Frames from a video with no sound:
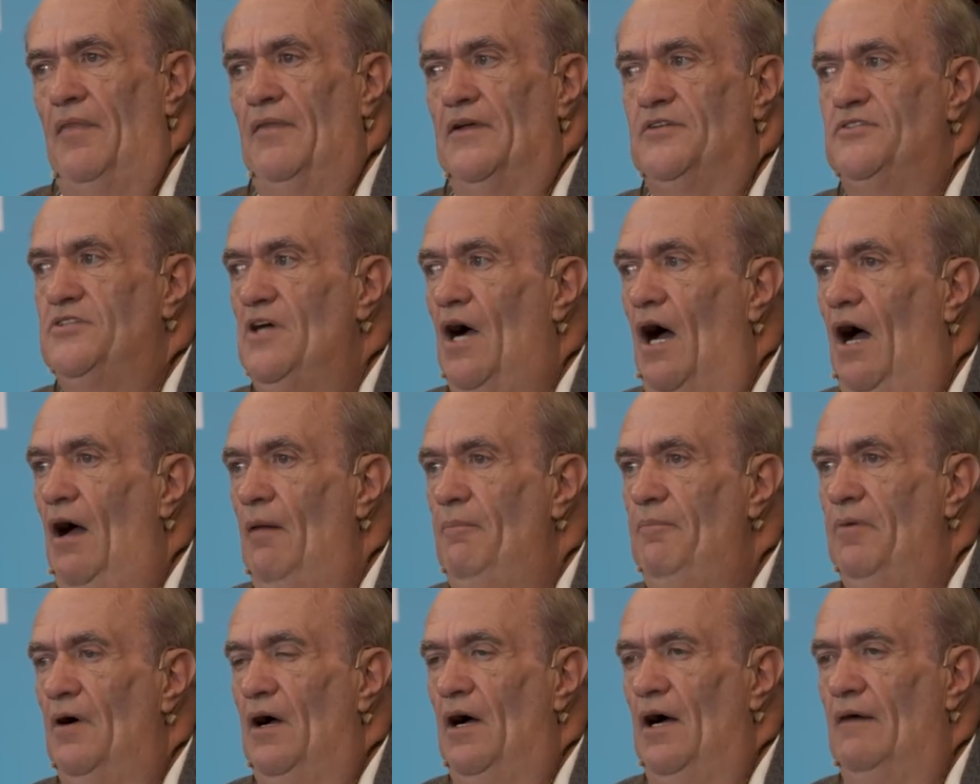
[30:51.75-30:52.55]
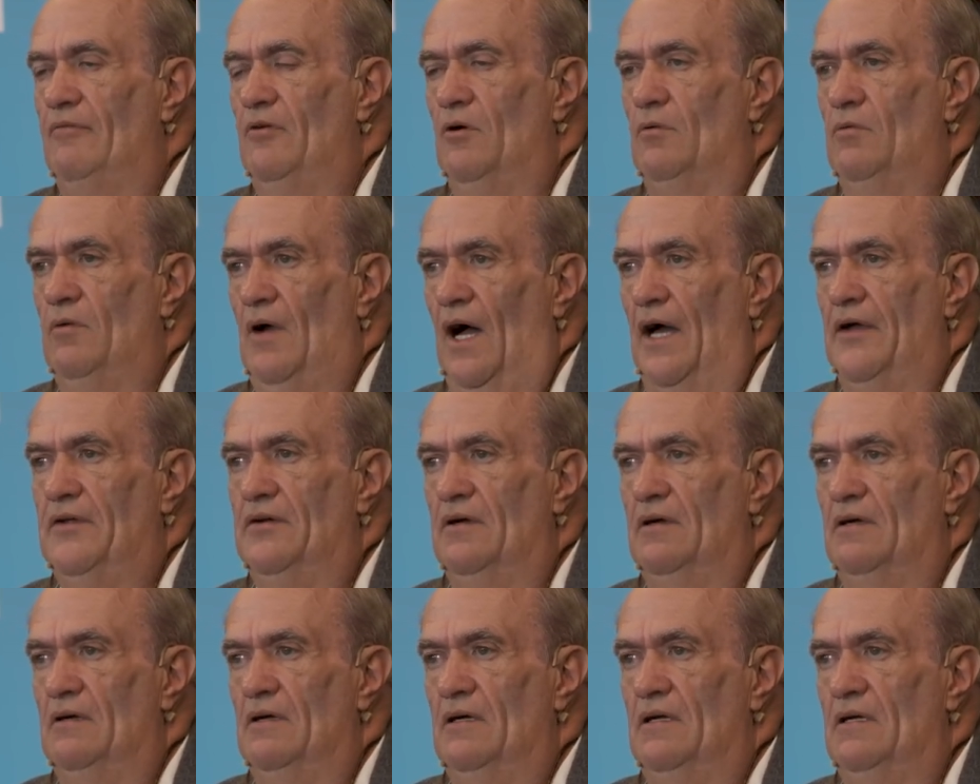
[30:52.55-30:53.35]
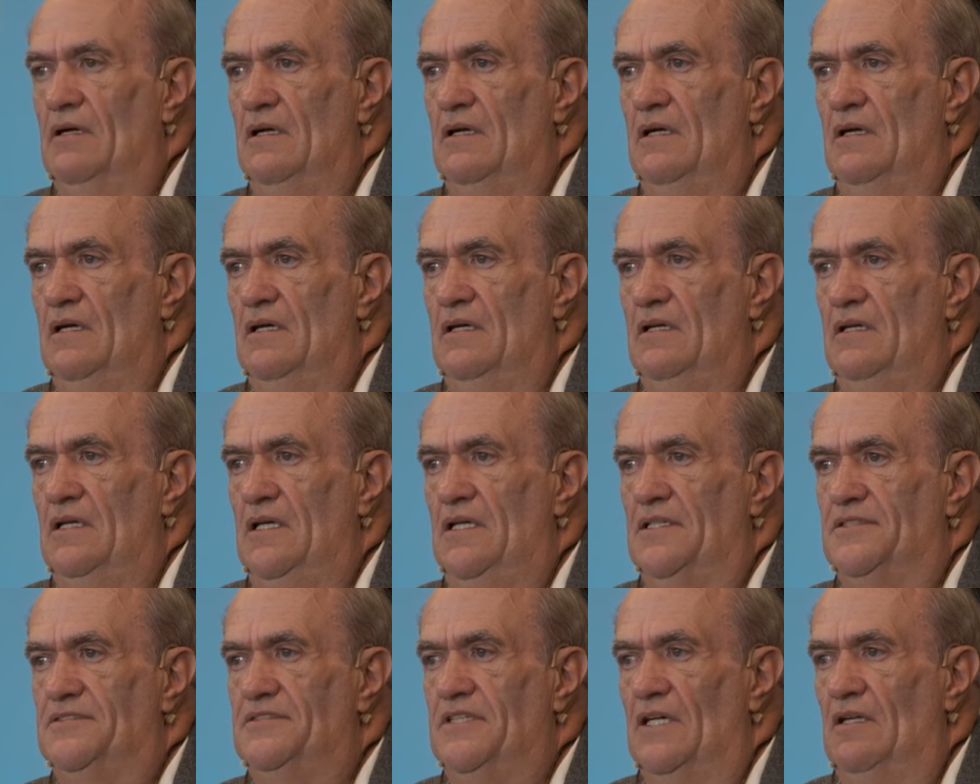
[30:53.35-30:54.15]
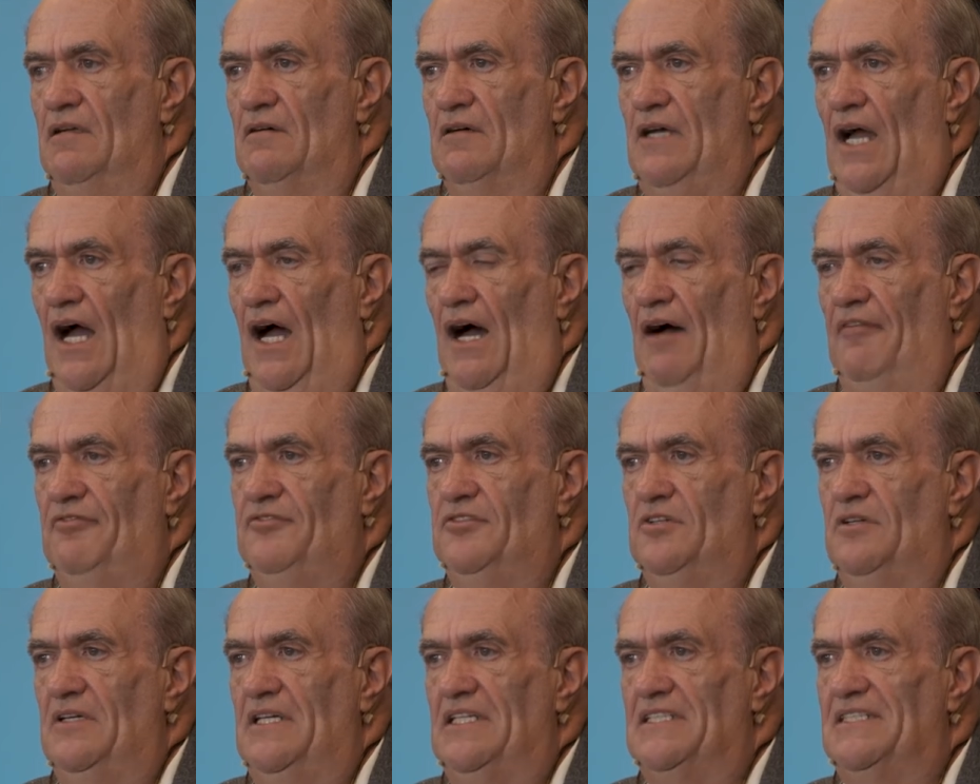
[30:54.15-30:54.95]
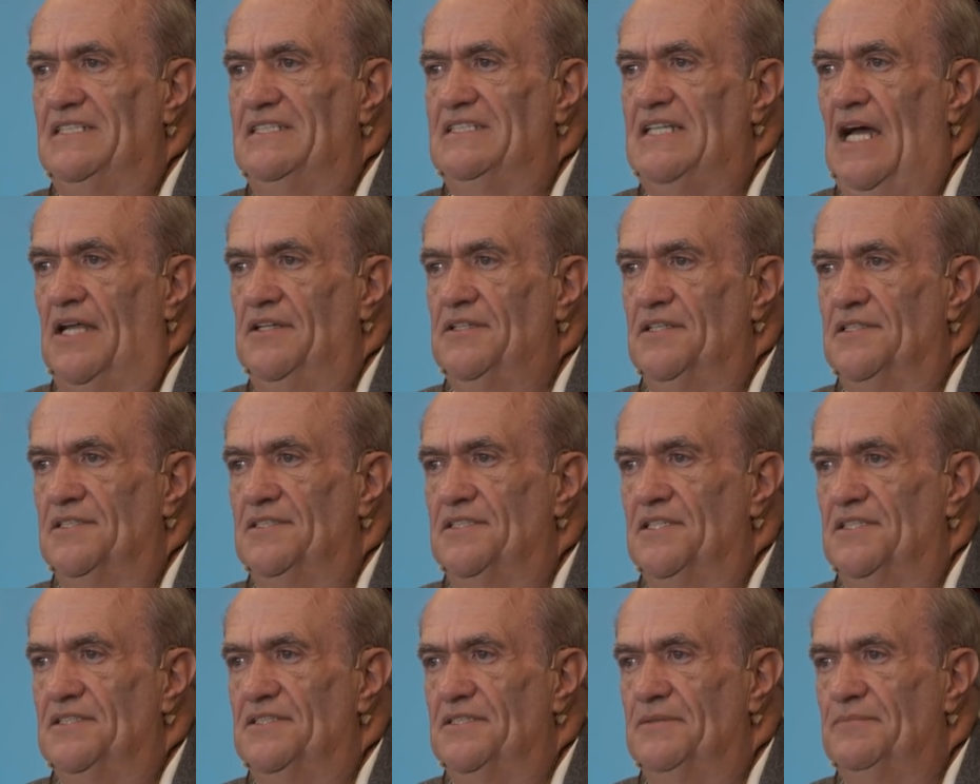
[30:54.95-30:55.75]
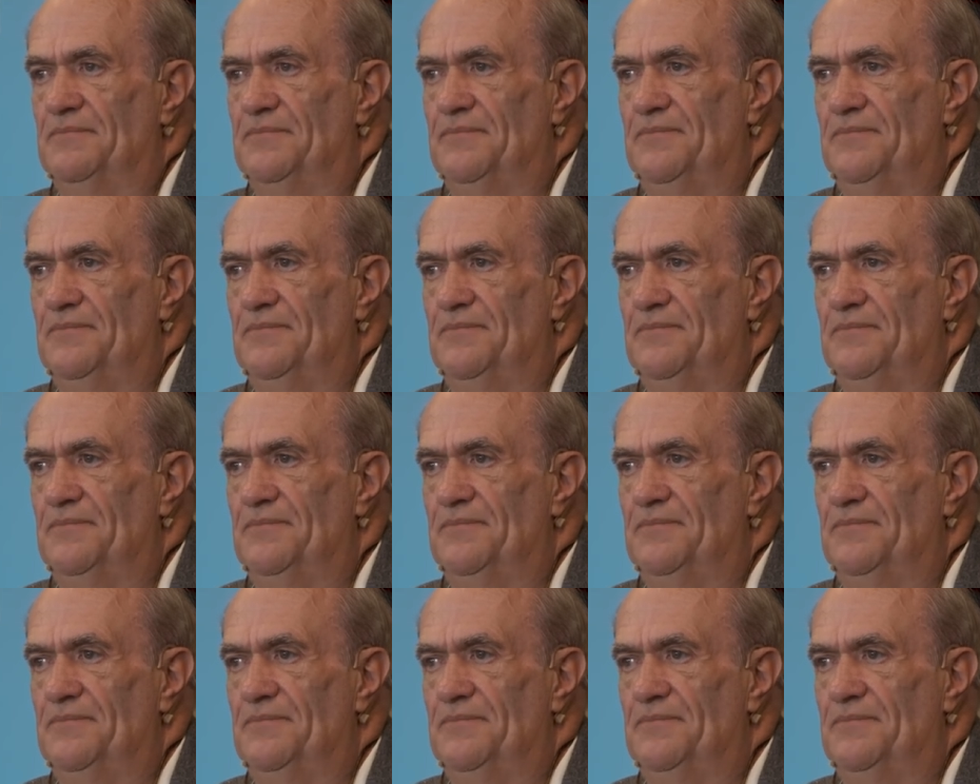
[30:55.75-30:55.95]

the job of a writer is to look after his sentences.